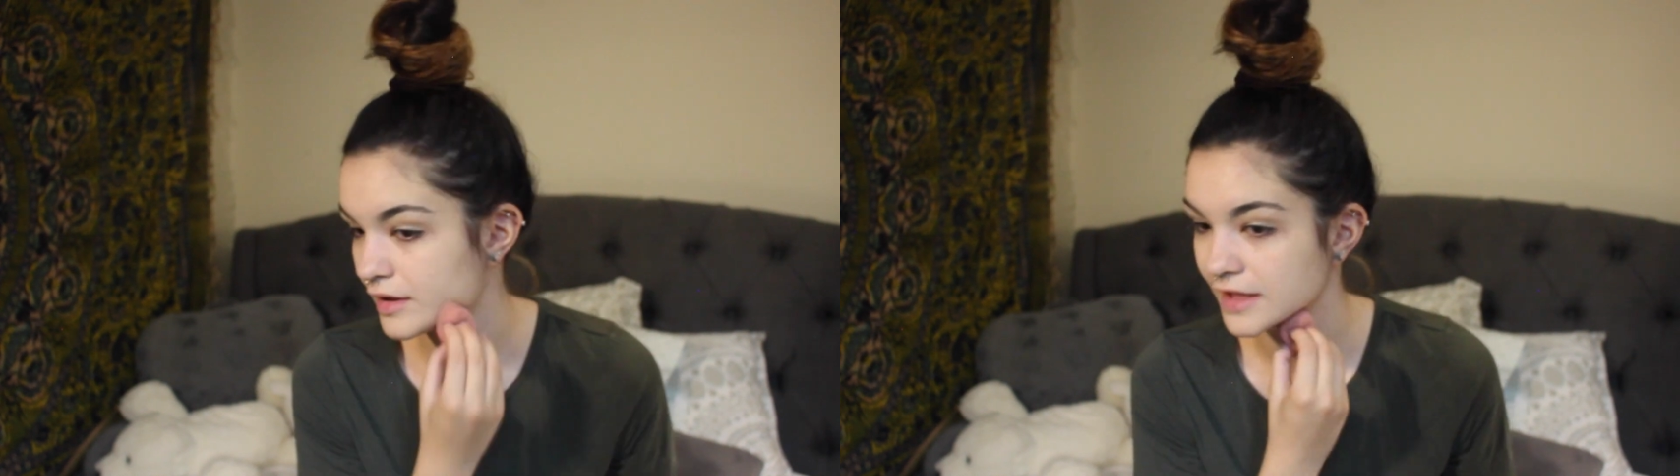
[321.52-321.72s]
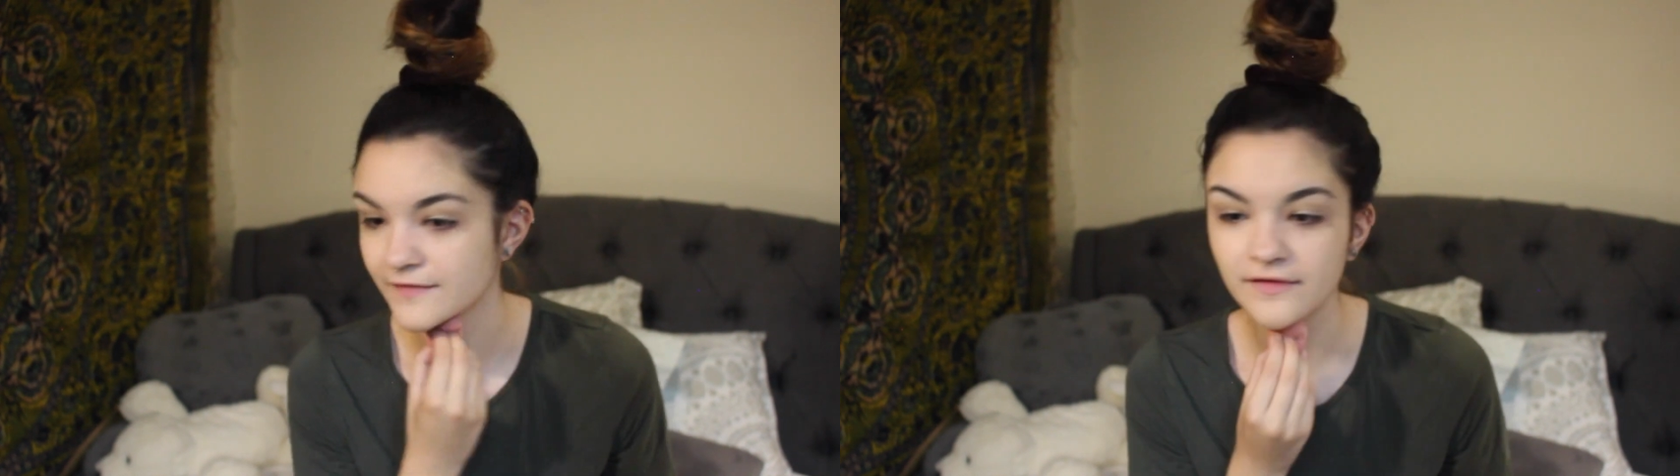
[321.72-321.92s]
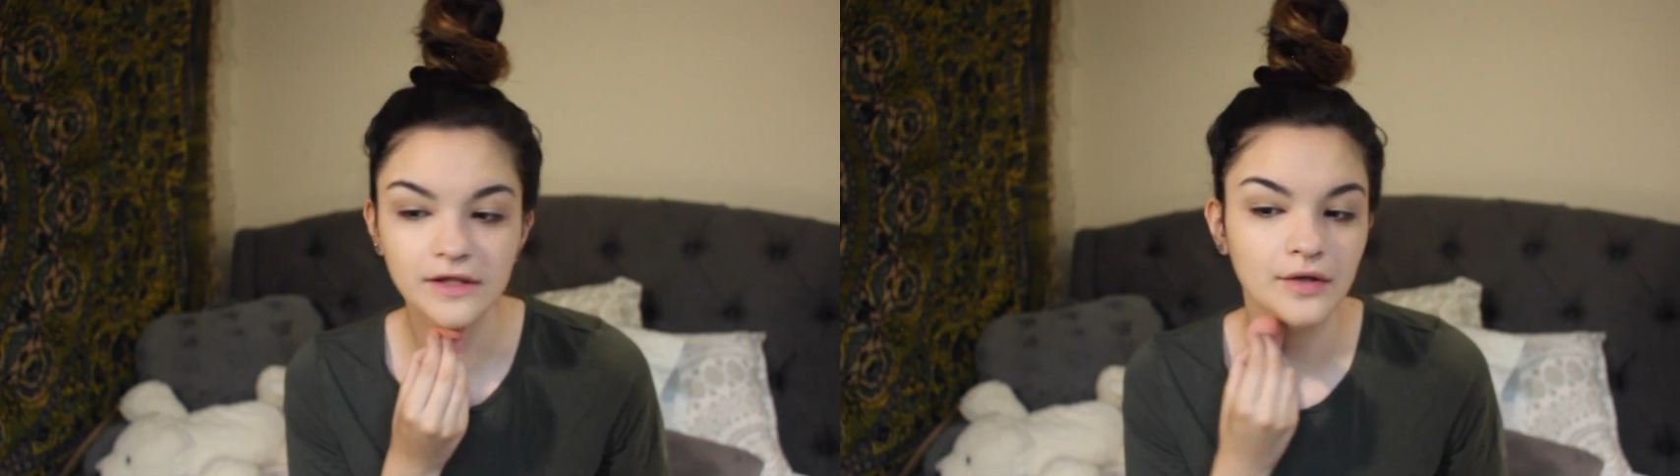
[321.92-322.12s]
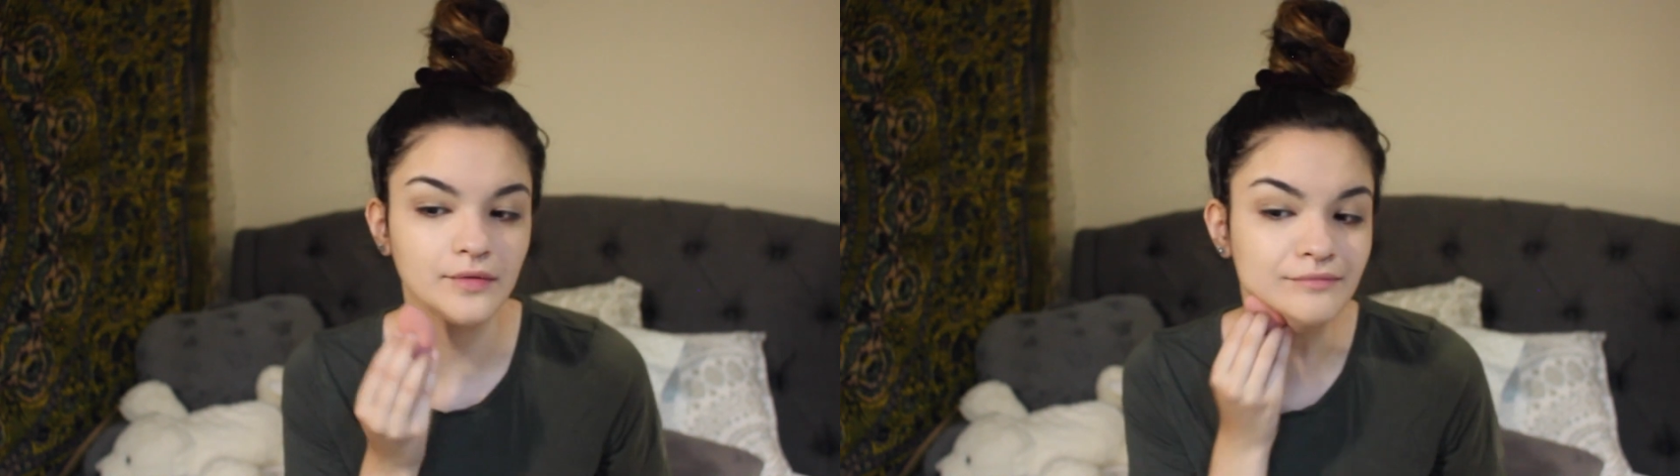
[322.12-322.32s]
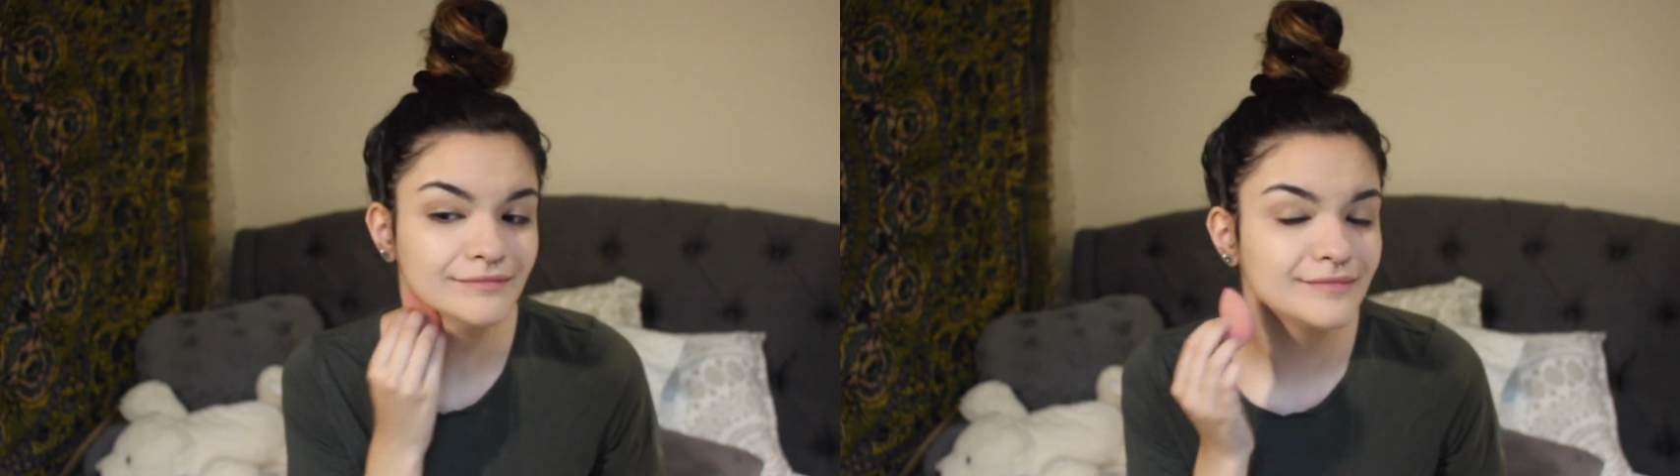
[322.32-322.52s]
even
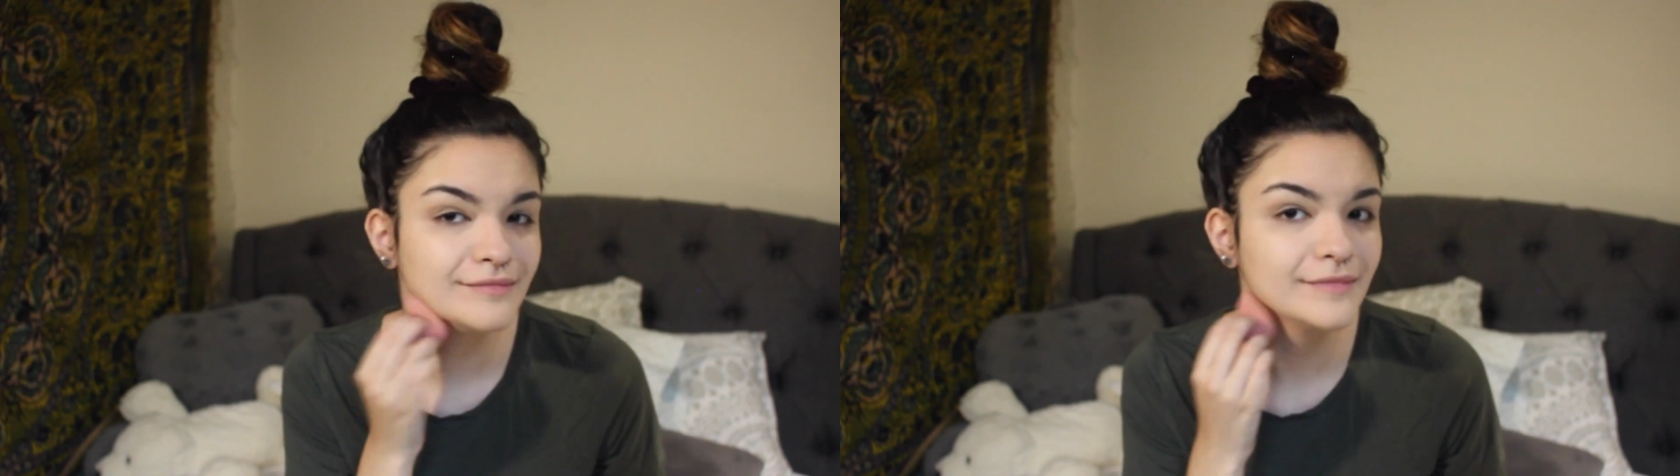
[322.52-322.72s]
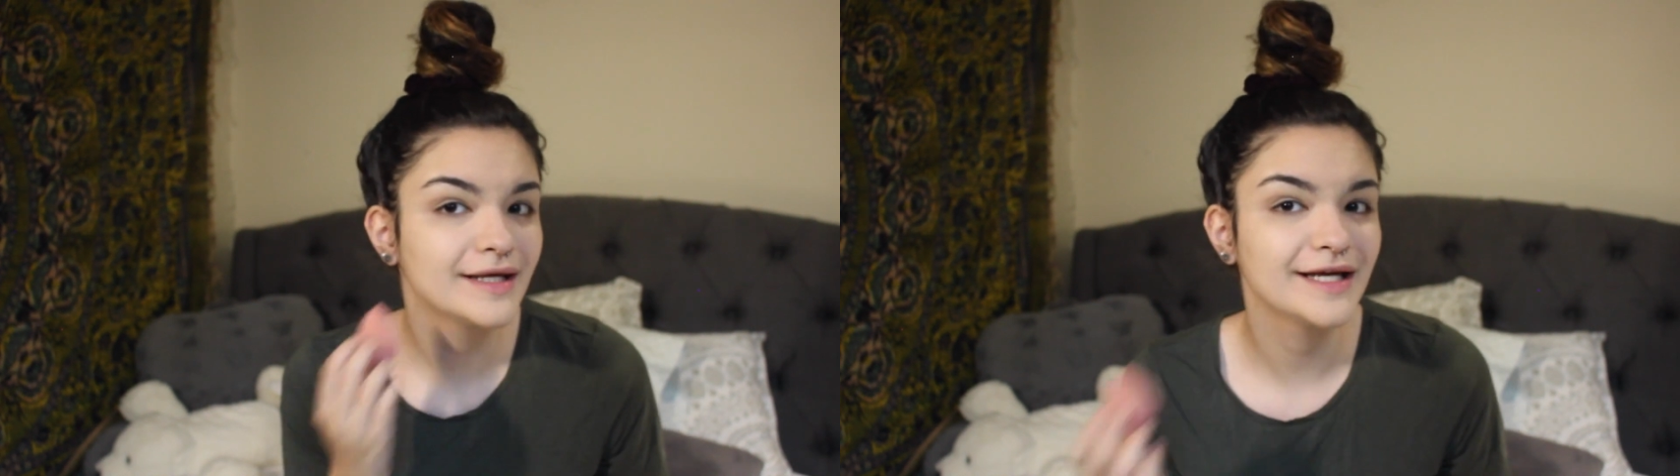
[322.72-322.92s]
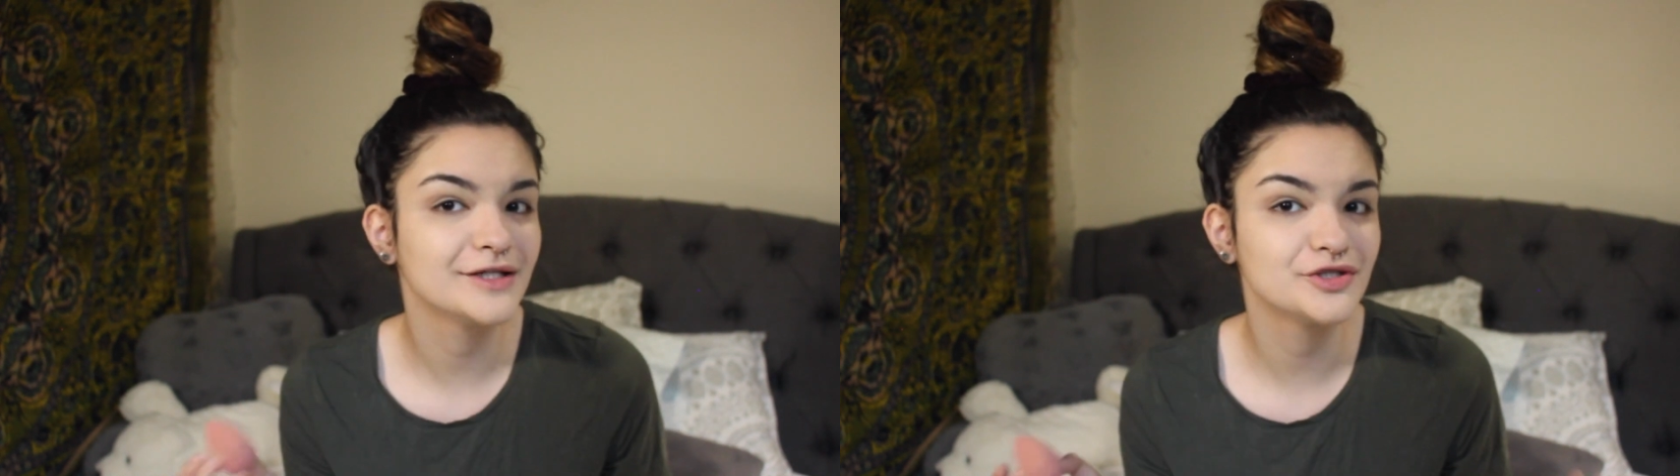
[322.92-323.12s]
though it